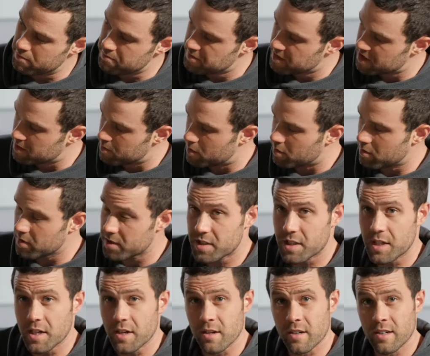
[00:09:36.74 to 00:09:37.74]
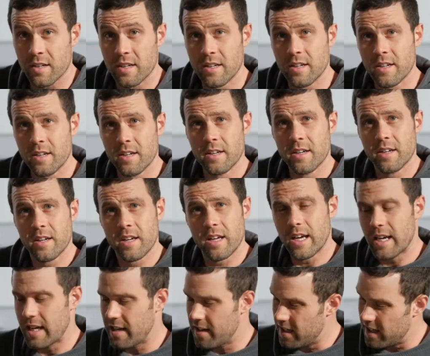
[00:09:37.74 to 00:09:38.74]
some holes here,
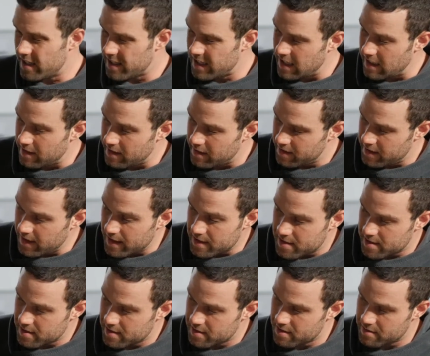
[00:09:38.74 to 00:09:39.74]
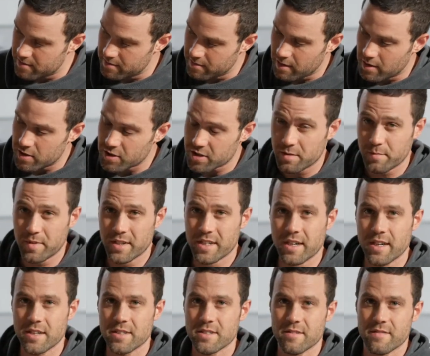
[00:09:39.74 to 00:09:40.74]
and again, that's largely
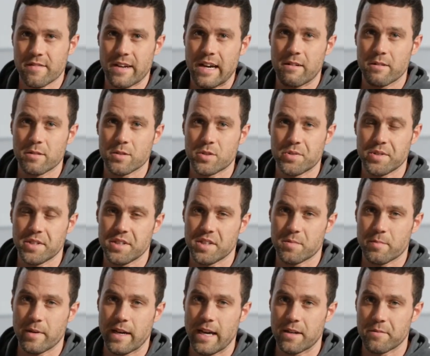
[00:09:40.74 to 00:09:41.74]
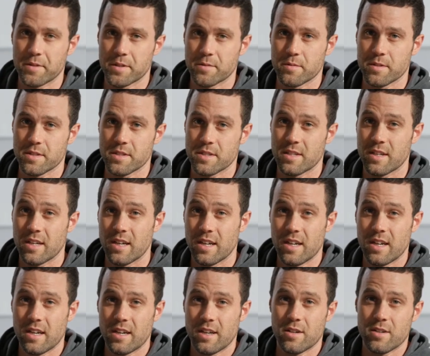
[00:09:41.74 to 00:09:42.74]
because of how I was treating this pack, which was
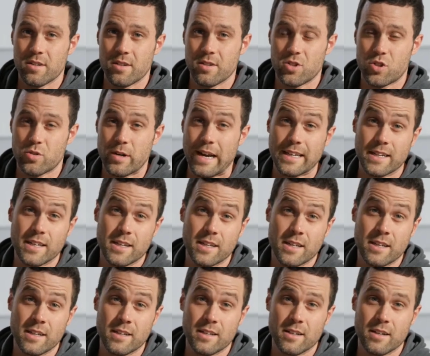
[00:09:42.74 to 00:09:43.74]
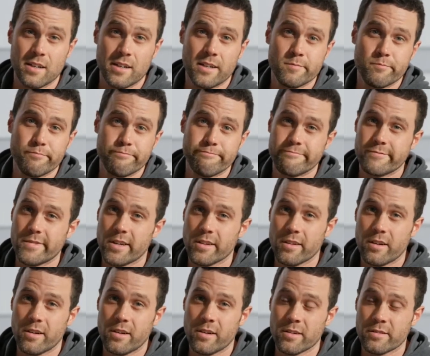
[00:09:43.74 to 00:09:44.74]
dragging it
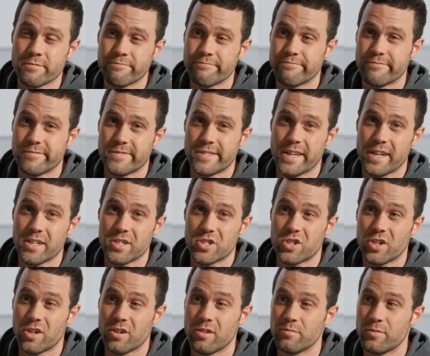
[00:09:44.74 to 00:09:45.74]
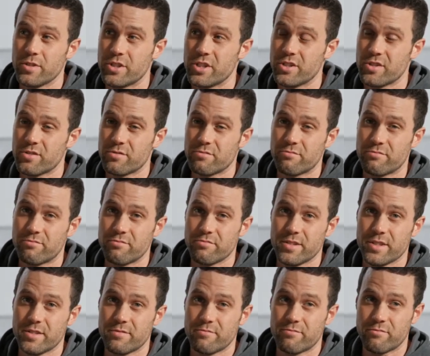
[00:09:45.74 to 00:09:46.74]
along sandstone, which is
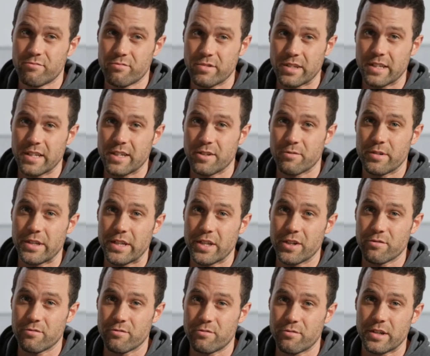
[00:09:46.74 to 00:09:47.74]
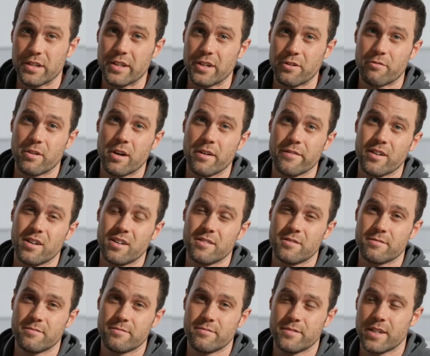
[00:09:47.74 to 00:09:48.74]
really, really, really rough on
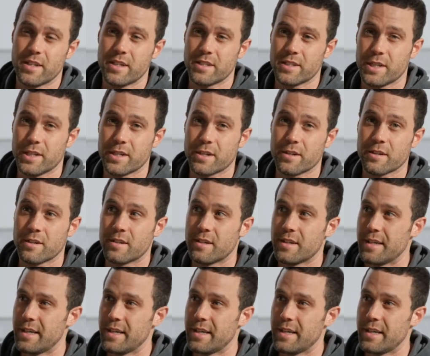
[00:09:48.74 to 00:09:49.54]
gear